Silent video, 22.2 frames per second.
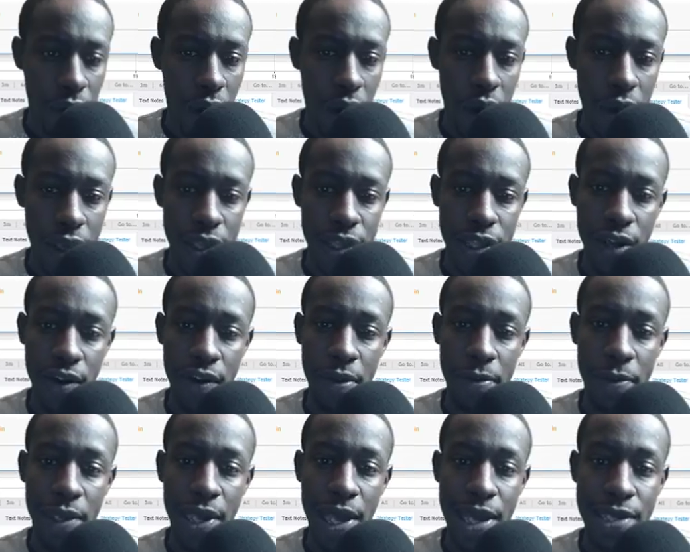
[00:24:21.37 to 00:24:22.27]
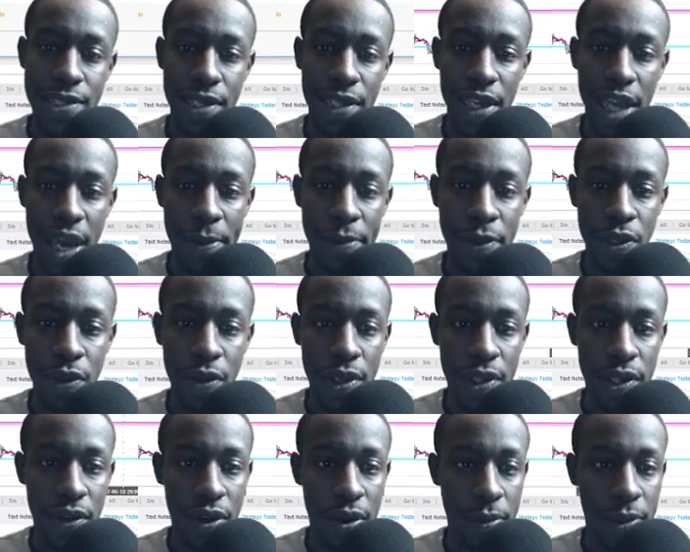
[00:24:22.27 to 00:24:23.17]
Ethereum Classic. Yeah, I'm gonna do
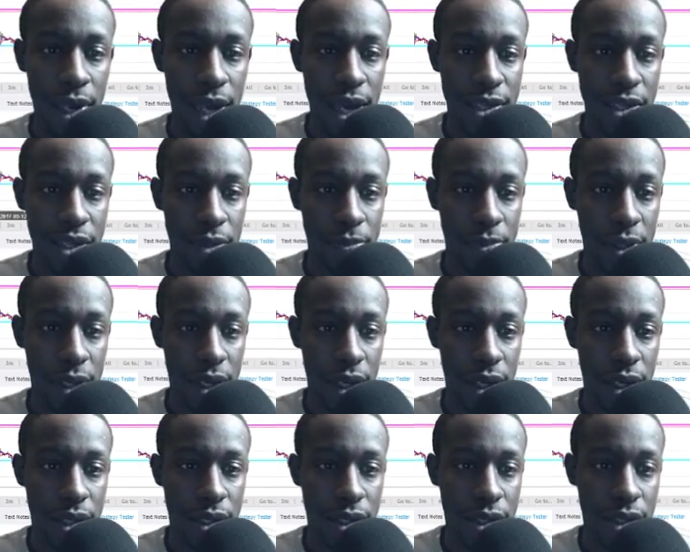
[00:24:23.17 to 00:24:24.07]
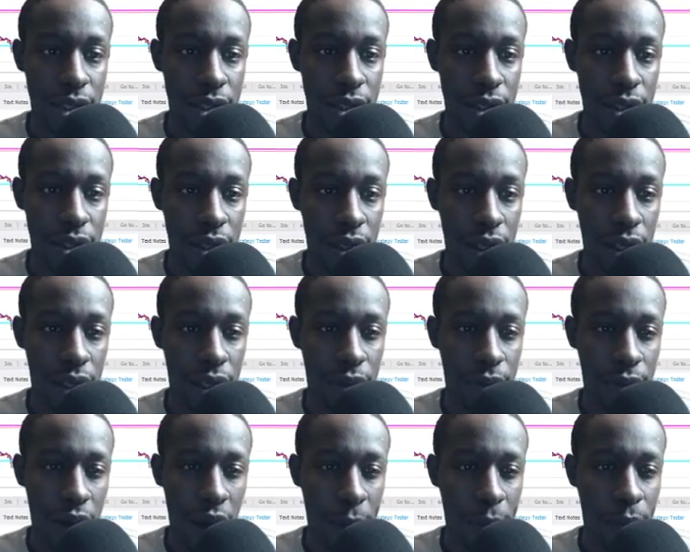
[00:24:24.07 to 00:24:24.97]
Ethereum Classic because a
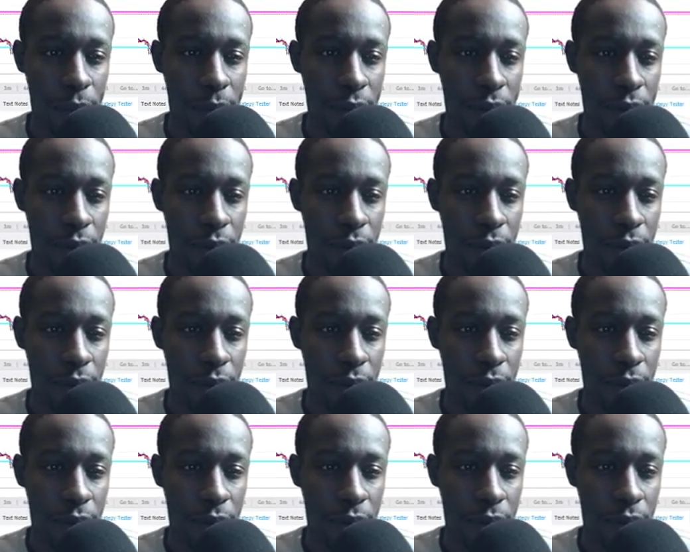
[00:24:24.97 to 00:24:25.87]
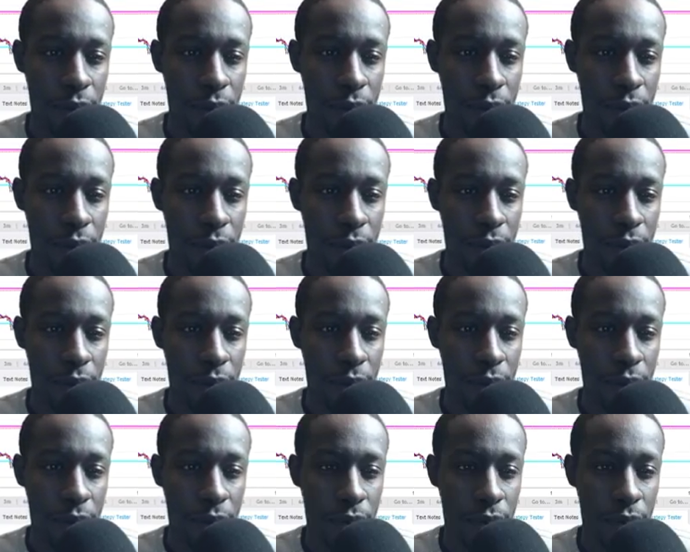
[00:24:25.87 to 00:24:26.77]
couple people asked me for Ethereum Classic.
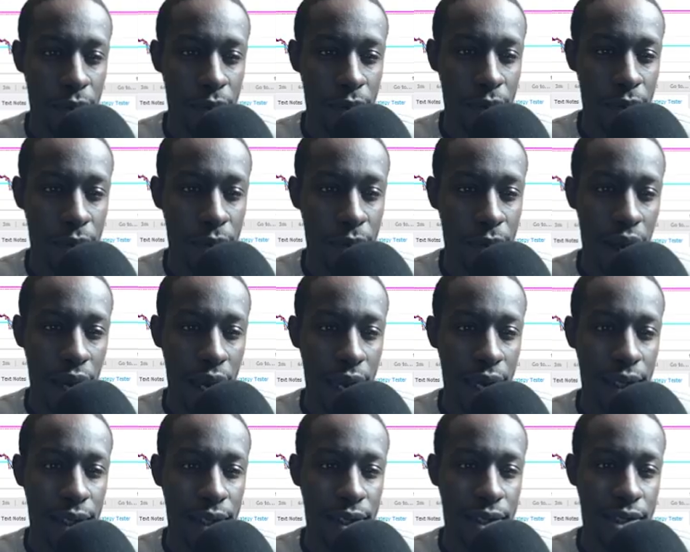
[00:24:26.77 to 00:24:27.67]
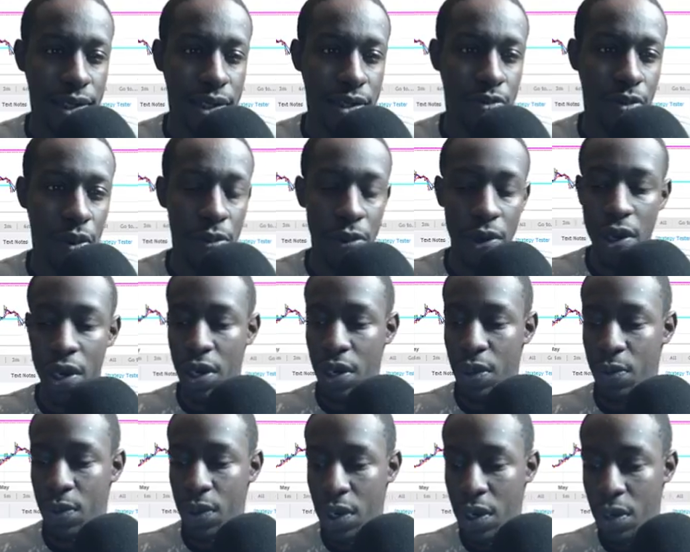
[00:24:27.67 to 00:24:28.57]
All right, and this is what we're
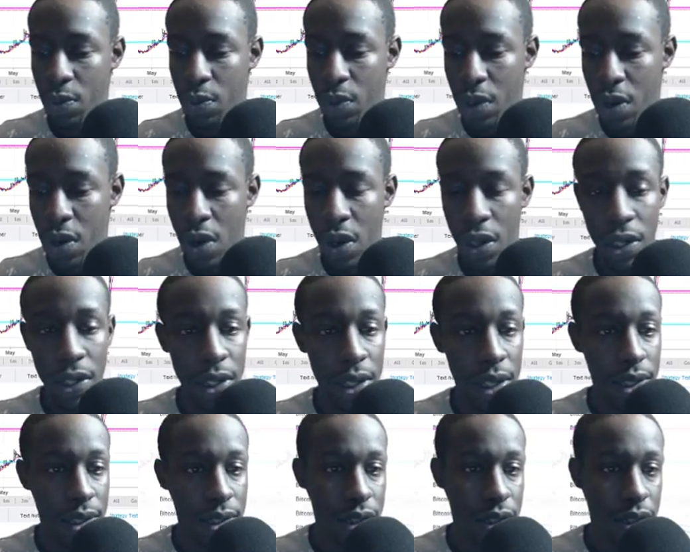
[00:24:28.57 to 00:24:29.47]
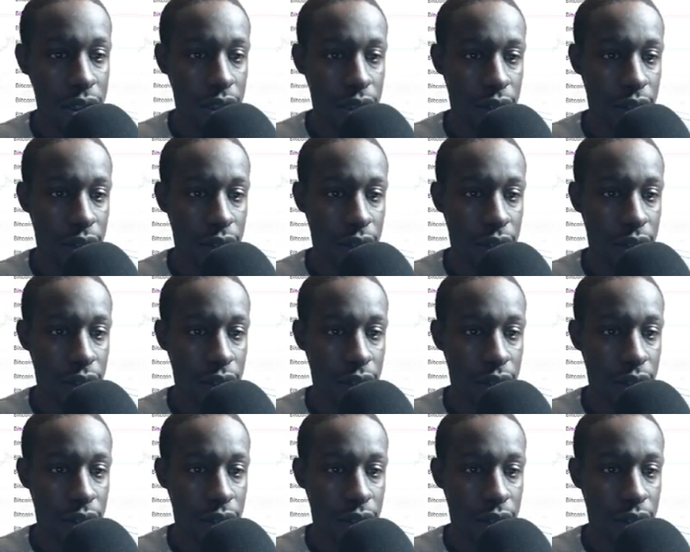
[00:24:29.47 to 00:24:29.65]
calling this